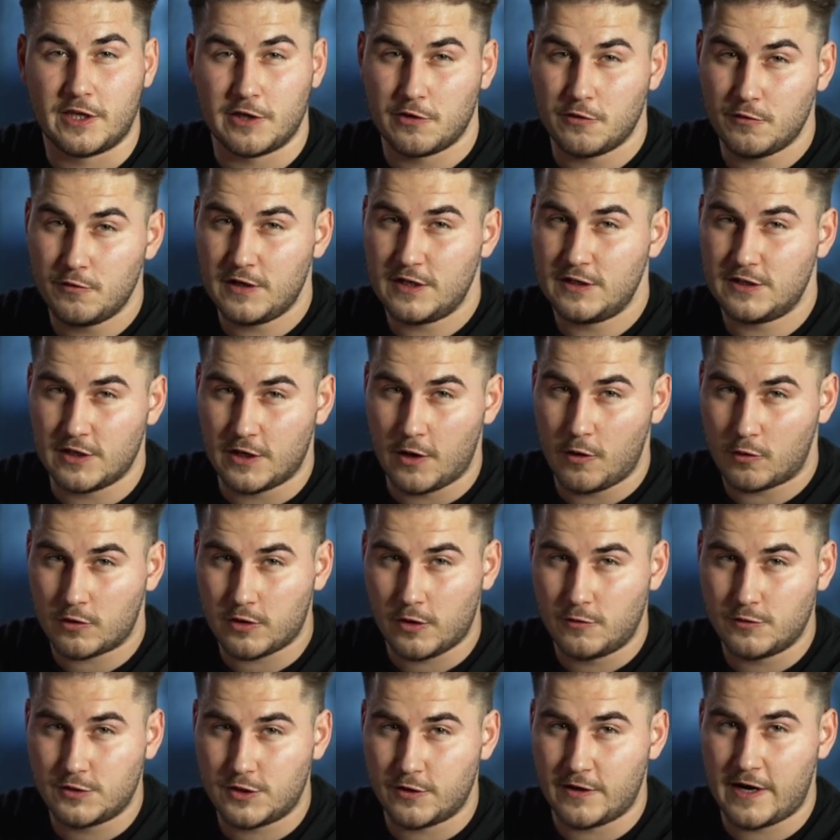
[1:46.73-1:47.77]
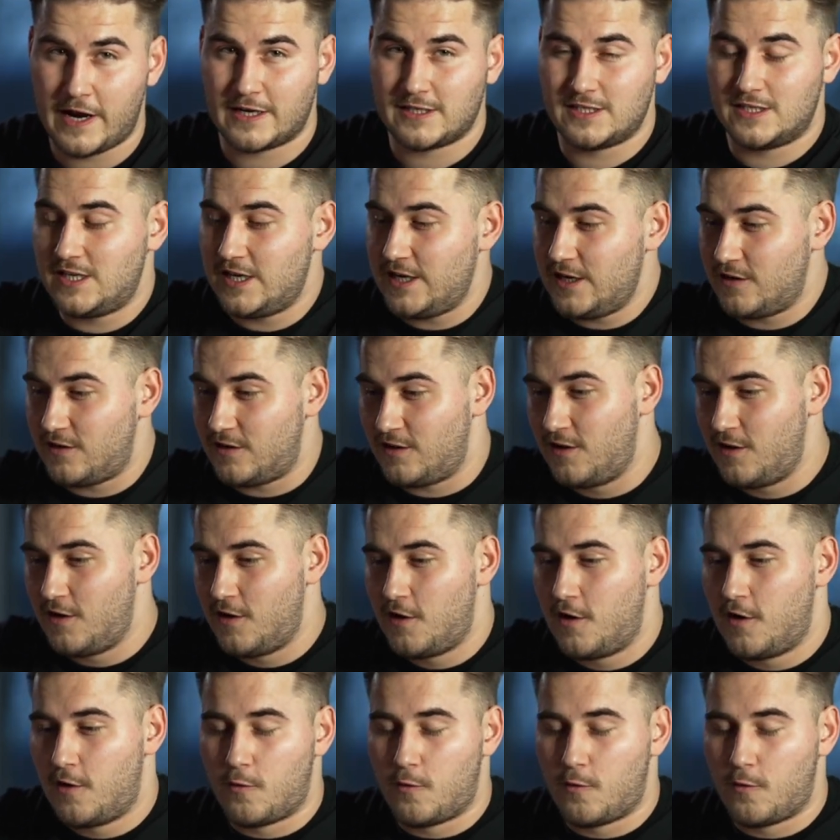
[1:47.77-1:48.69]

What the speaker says: that you need to go close your next deal,